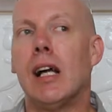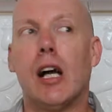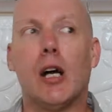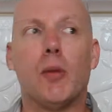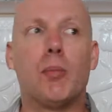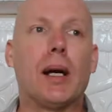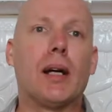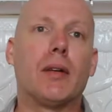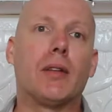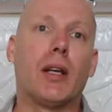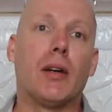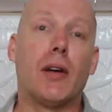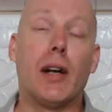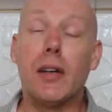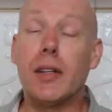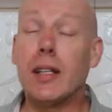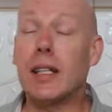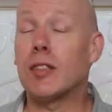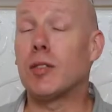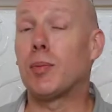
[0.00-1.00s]
about their
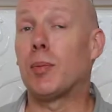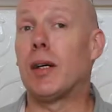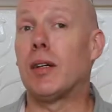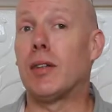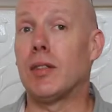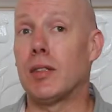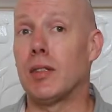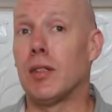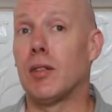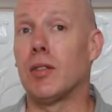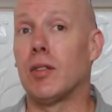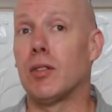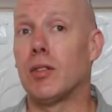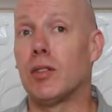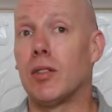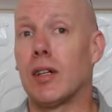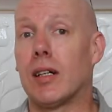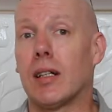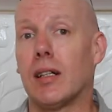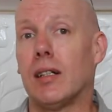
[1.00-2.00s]
own experiences of
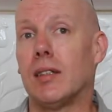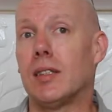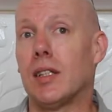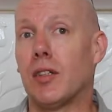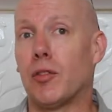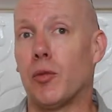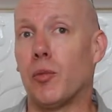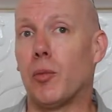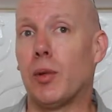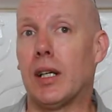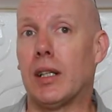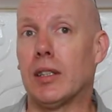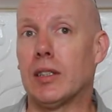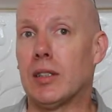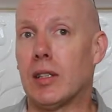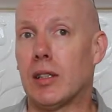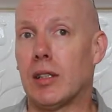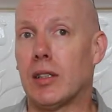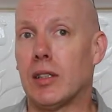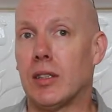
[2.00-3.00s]
struggle in different
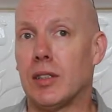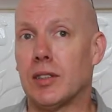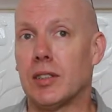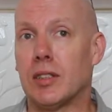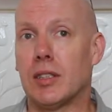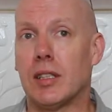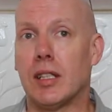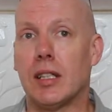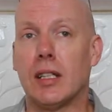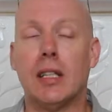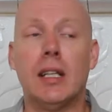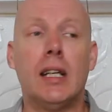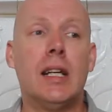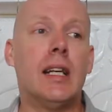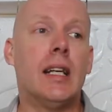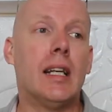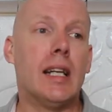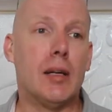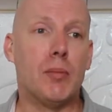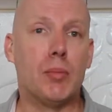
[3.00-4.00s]
parts of the continent,
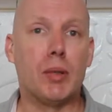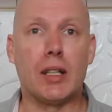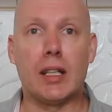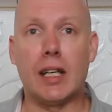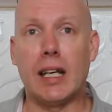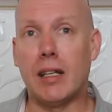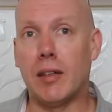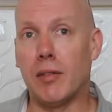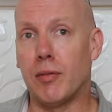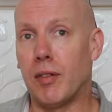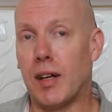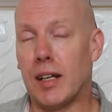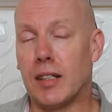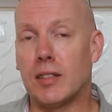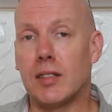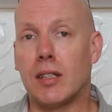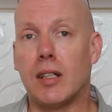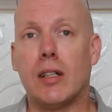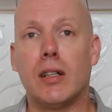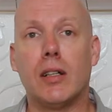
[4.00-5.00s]
in Burkina
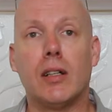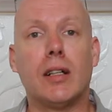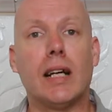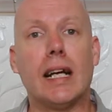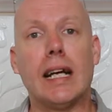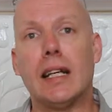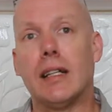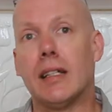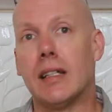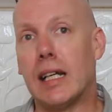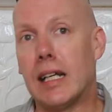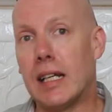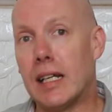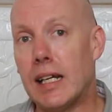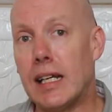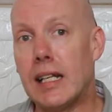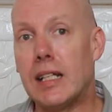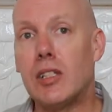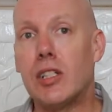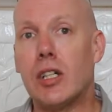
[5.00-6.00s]
Faso,
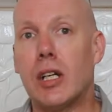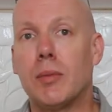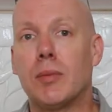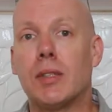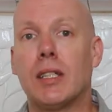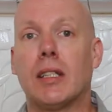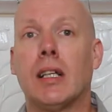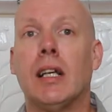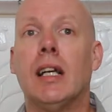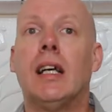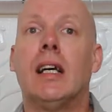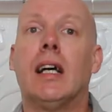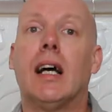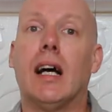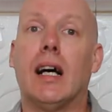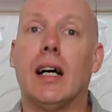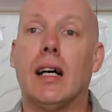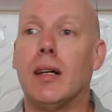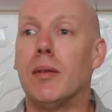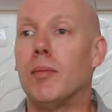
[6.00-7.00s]
in Egypt,
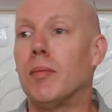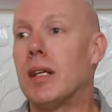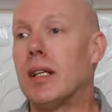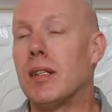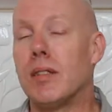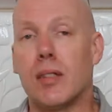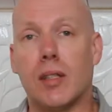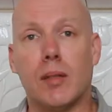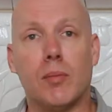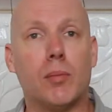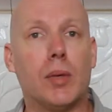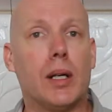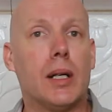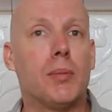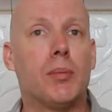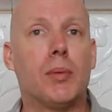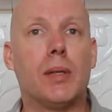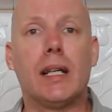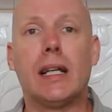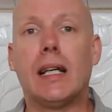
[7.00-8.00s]
in
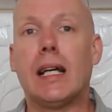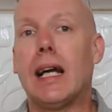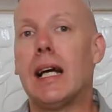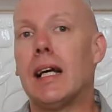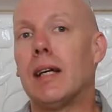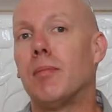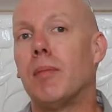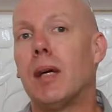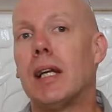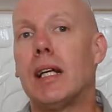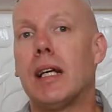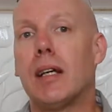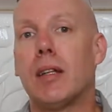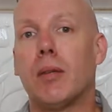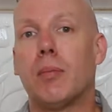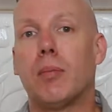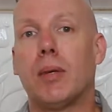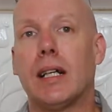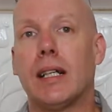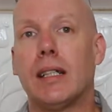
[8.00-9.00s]
Zimbabwe and many
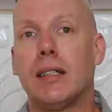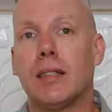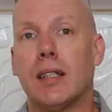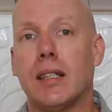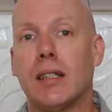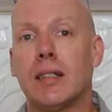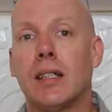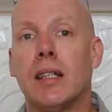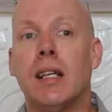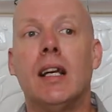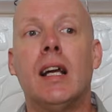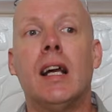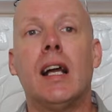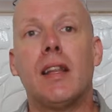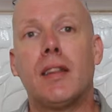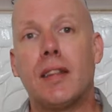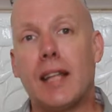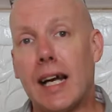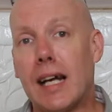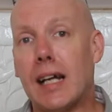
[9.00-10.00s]
other places.
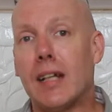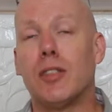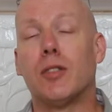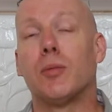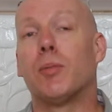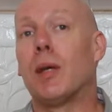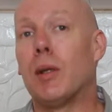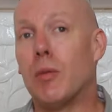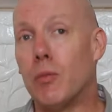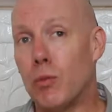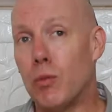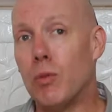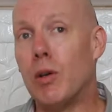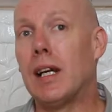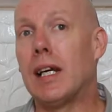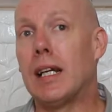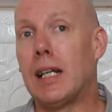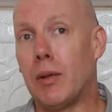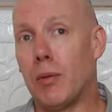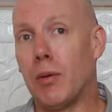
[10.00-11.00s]
That has been
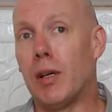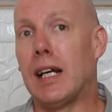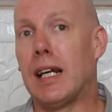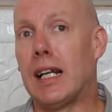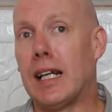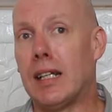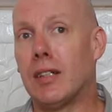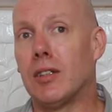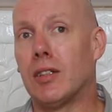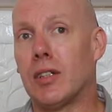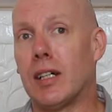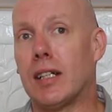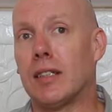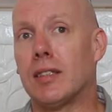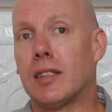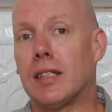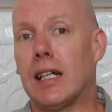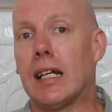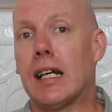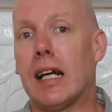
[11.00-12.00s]
really
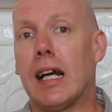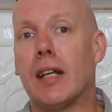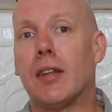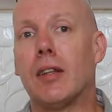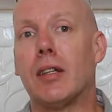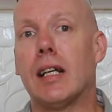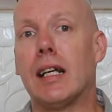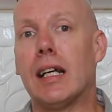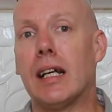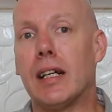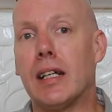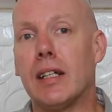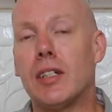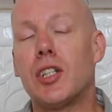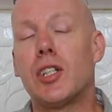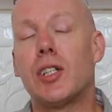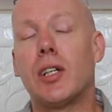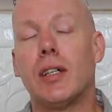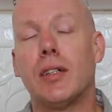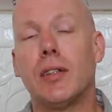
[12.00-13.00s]
interesting, and
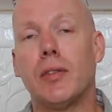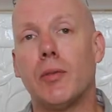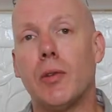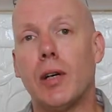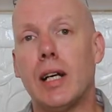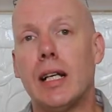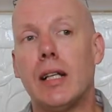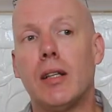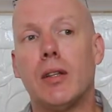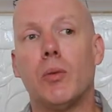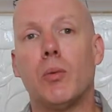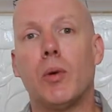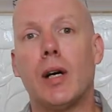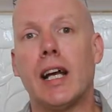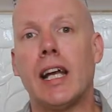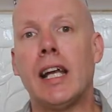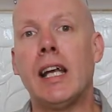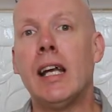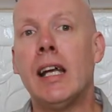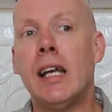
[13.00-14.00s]
it's shown really the
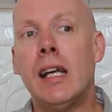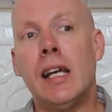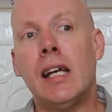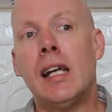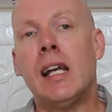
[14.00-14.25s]
way